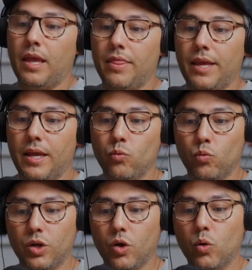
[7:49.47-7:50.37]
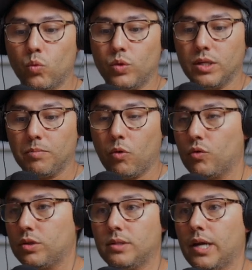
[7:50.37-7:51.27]
and then we go we jump
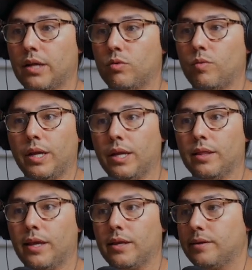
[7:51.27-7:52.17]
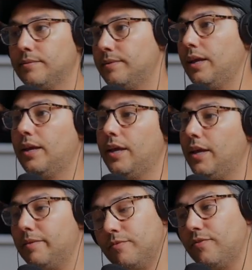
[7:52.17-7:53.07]
over to Tyler Rake and like
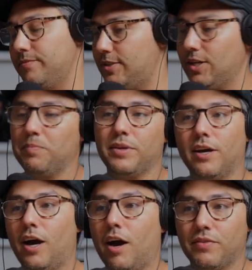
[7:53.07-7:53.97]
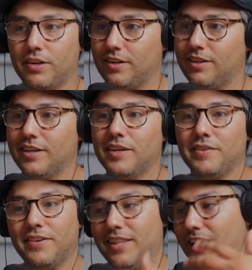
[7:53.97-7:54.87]
him jumping off a
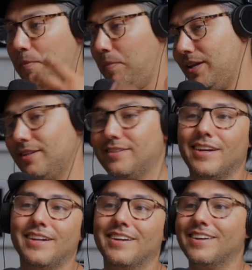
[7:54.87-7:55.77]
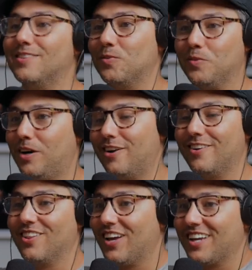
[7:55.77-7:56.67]
cliff and like meditating
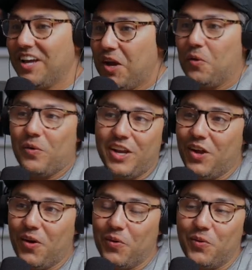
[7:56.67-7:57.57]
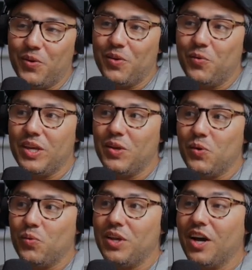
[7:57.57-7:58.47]
underwater. Like we know we
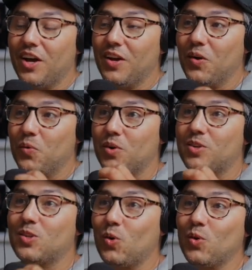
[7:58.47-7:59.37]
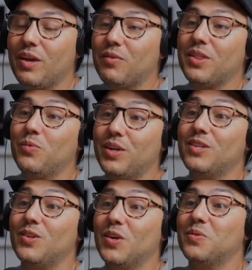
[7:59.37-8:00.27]
we we uh, we're told everything we
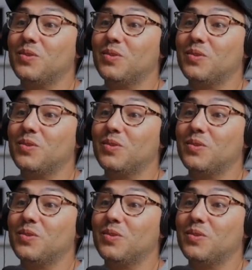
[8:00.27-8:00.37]
need to know